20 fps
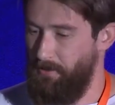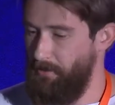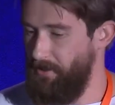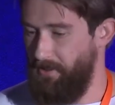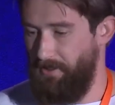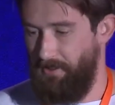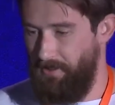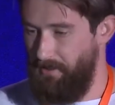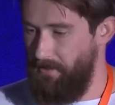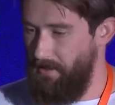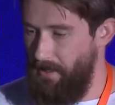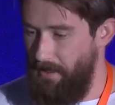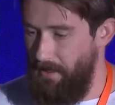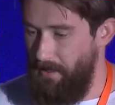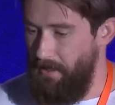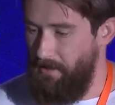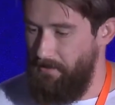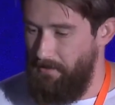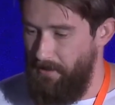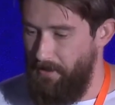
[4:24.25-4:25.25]
which is
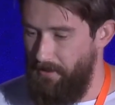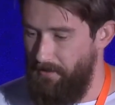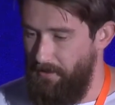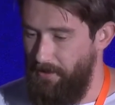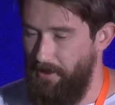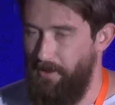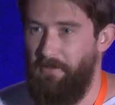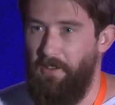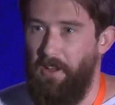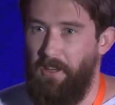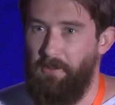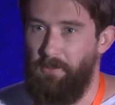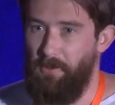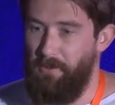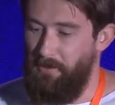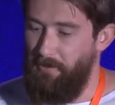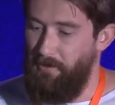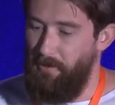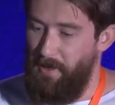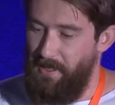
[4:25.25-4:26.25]
very valuable
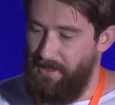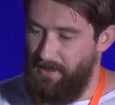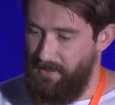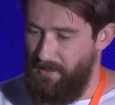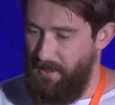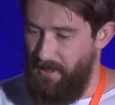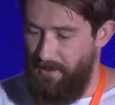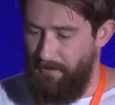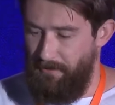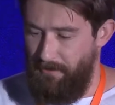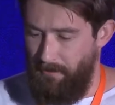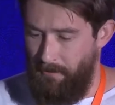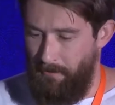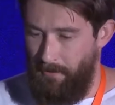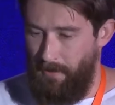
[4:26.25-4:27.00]
information to have,